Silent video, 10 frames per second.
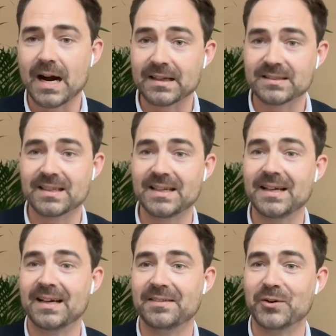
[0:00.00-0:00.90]
Anders Lenne
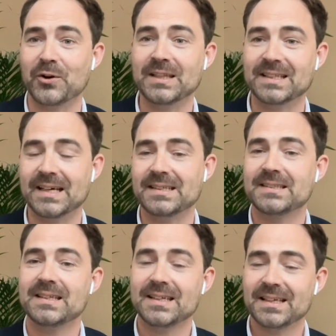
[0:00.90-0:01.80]
in the early
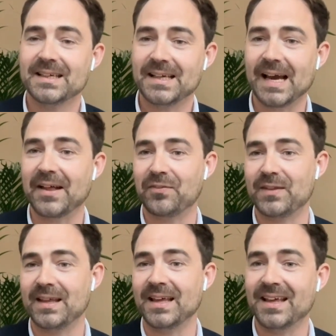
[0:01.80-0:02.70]
days, he had
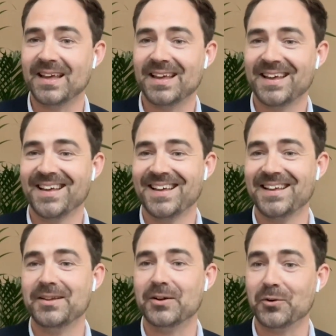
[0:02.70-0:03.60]
the,
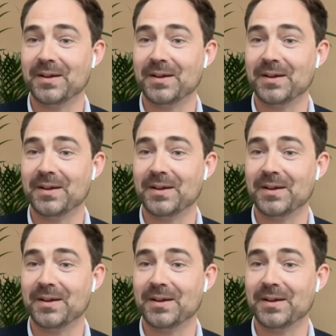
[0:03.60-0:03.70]
you know,